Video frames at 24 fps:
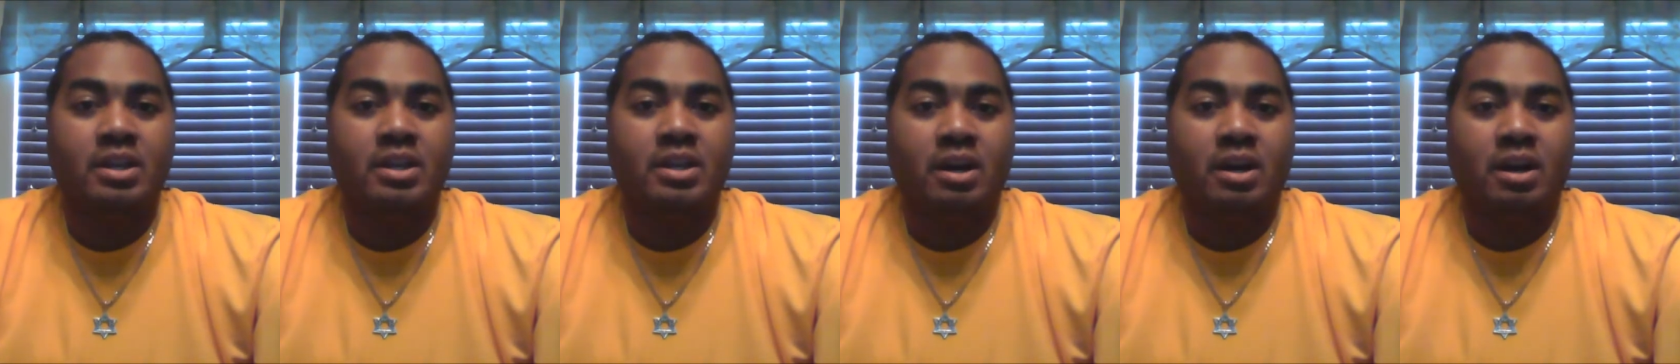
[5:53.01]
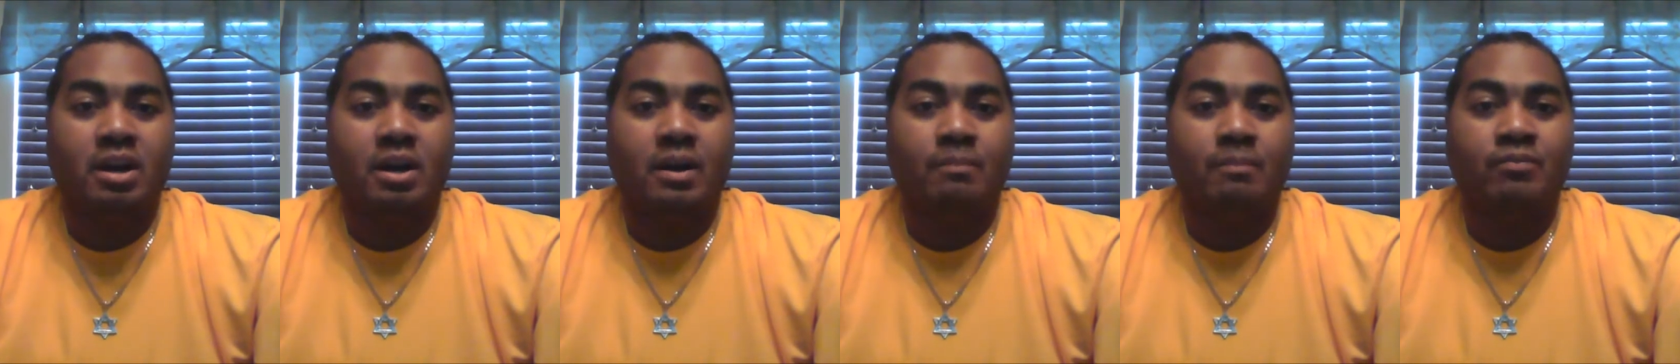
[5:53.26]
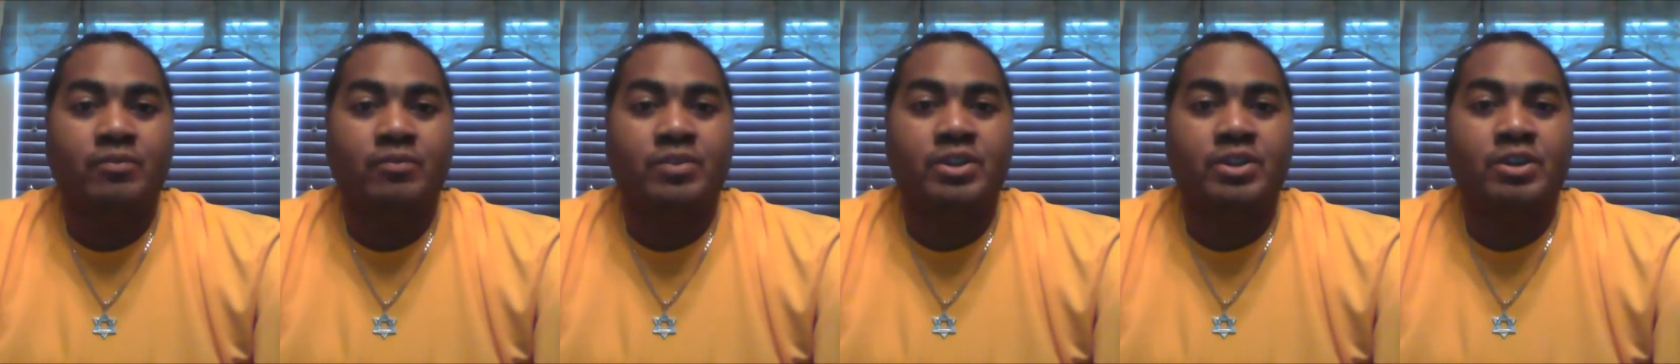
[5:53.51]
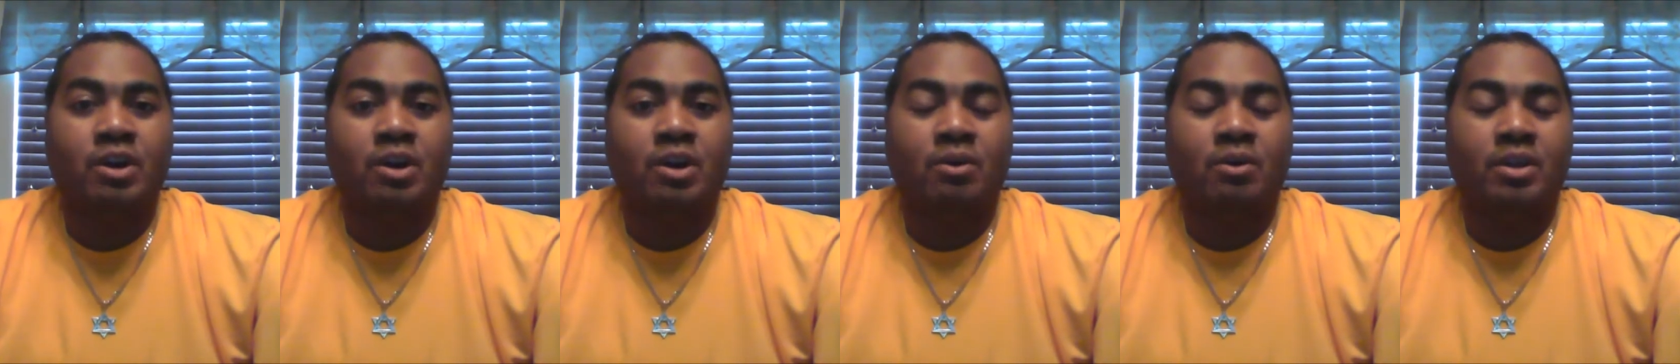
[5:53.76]

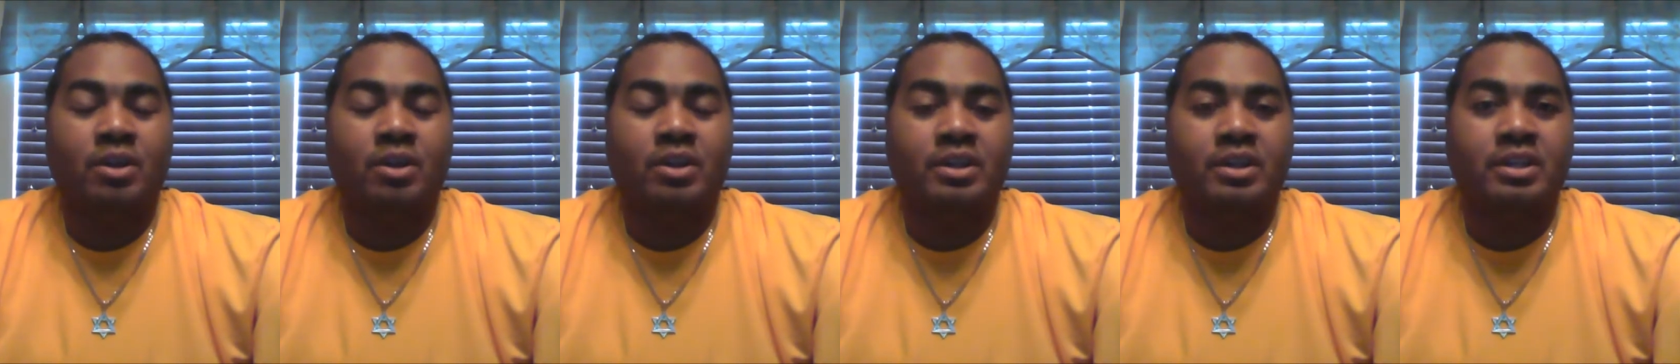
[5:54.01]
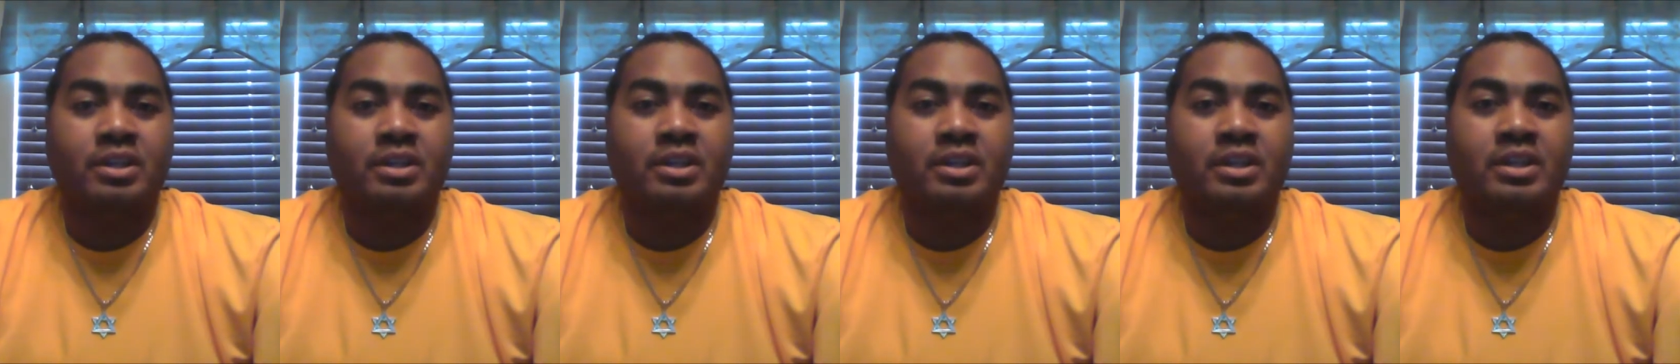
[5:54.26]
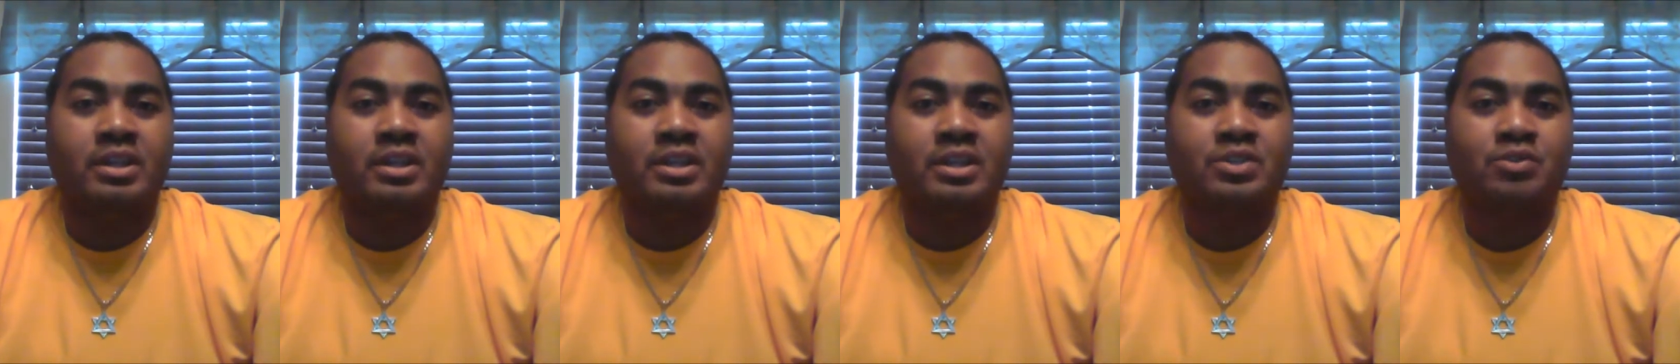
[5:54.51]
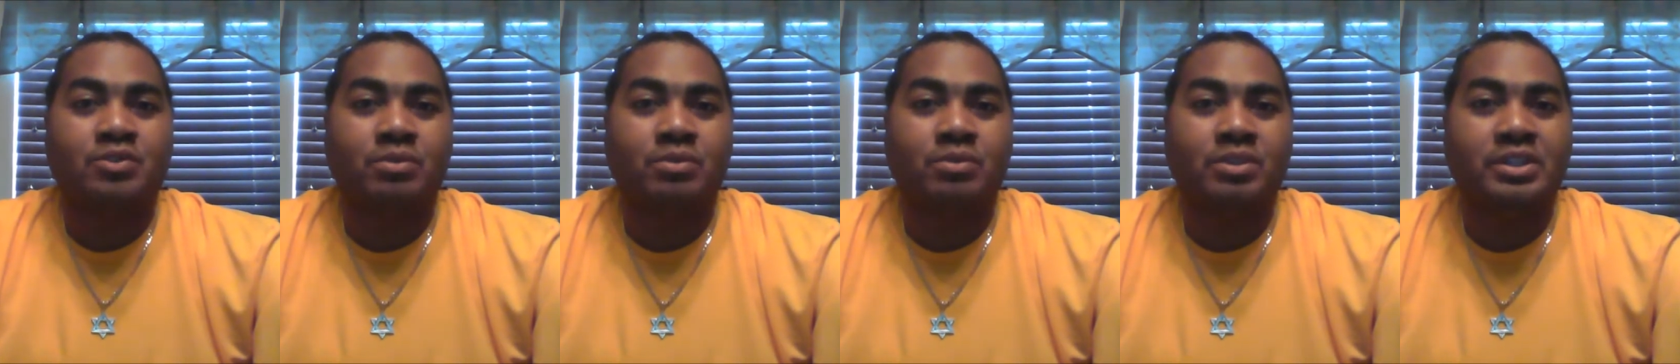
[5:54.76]

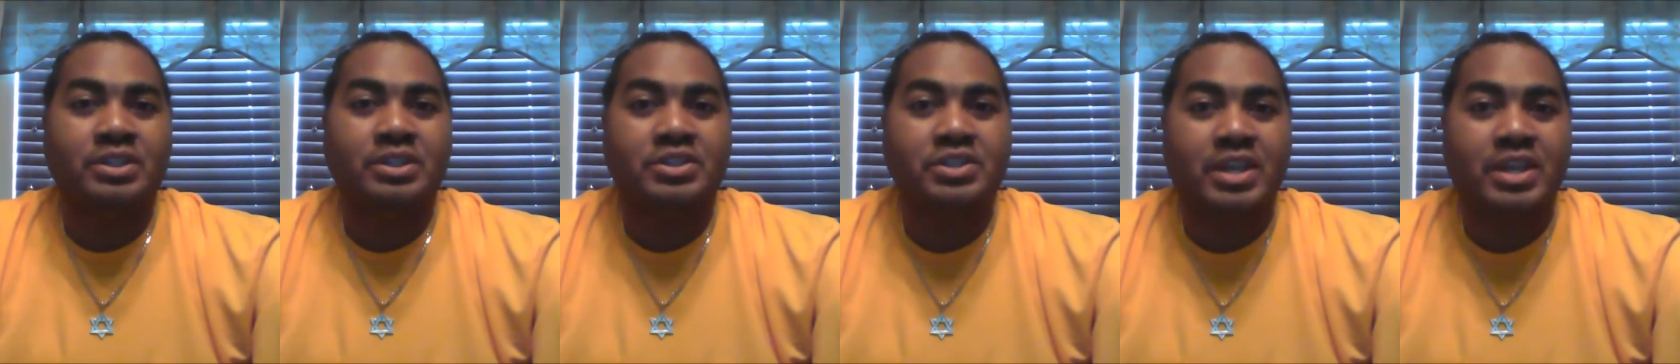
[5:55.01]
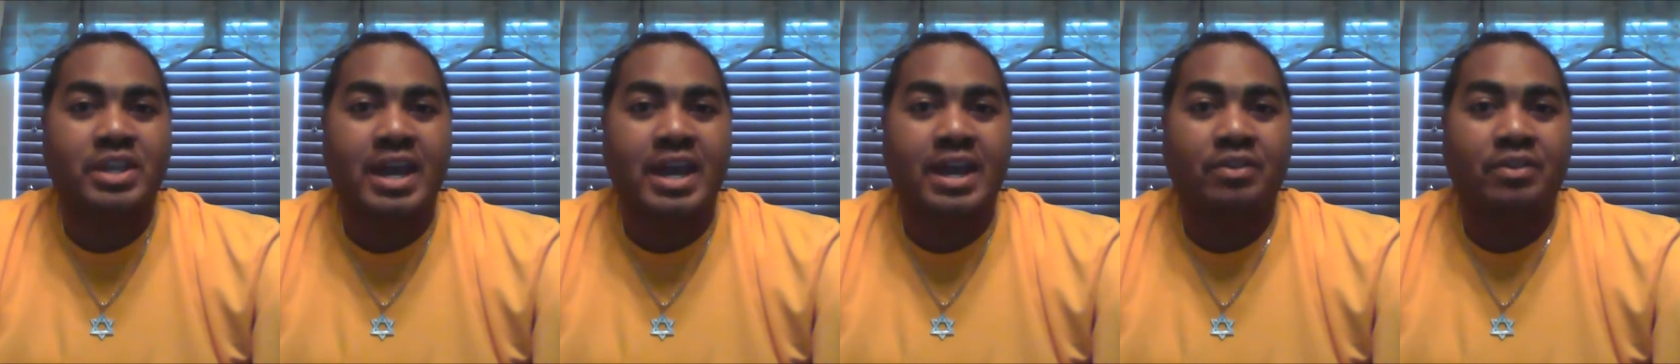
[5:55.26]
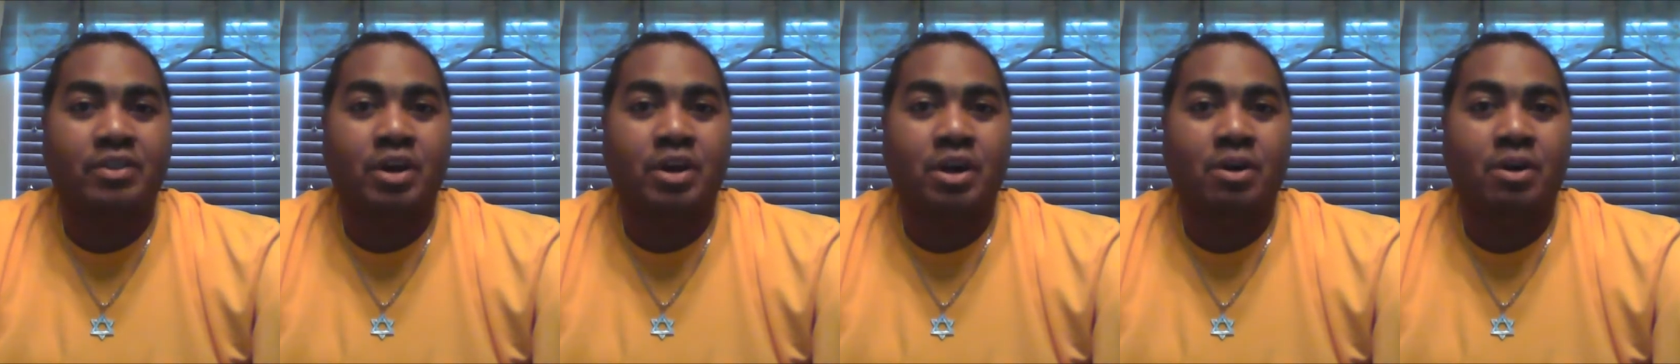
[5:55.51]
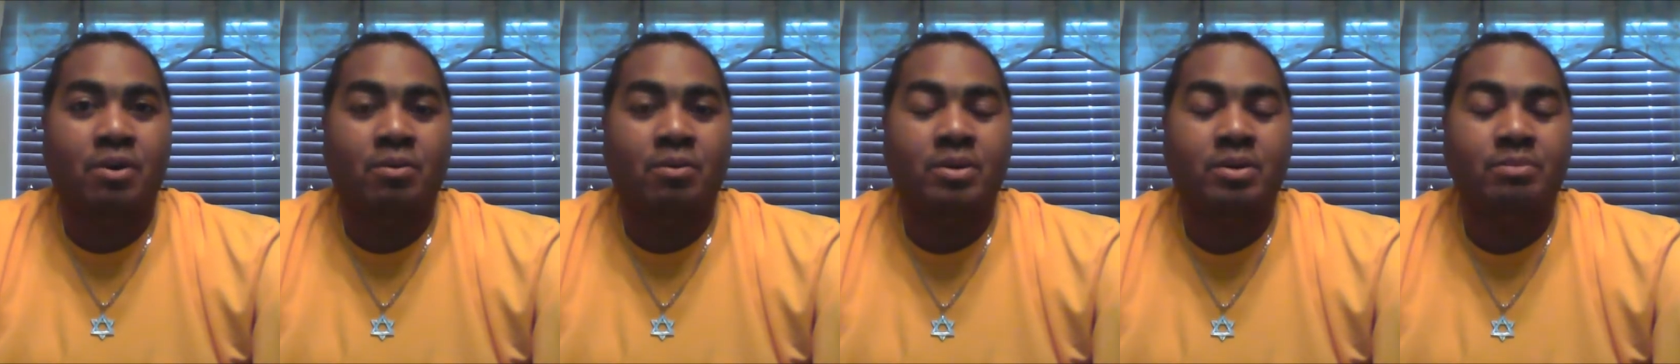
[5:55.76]
It's really sad
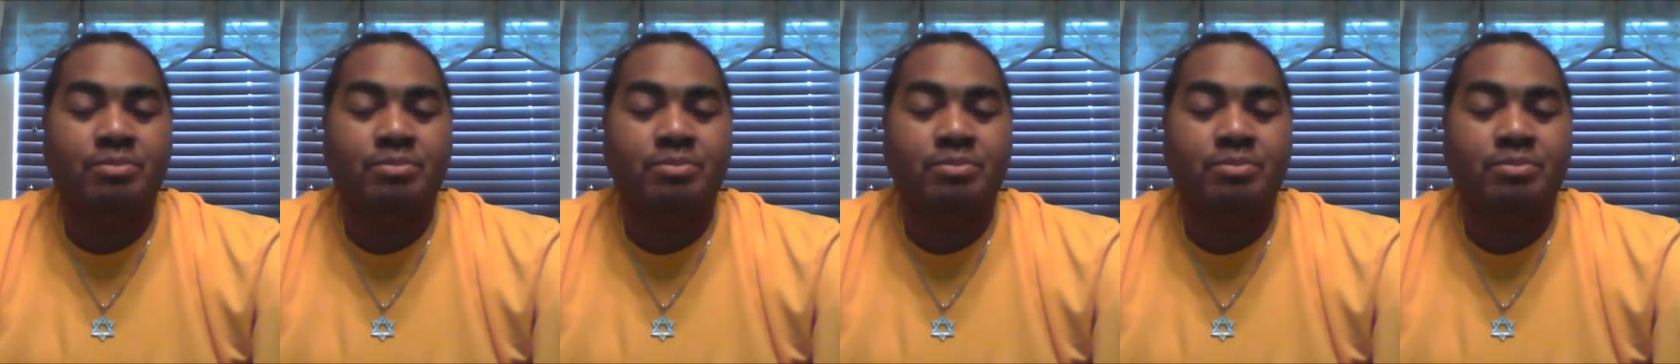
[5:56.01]
though,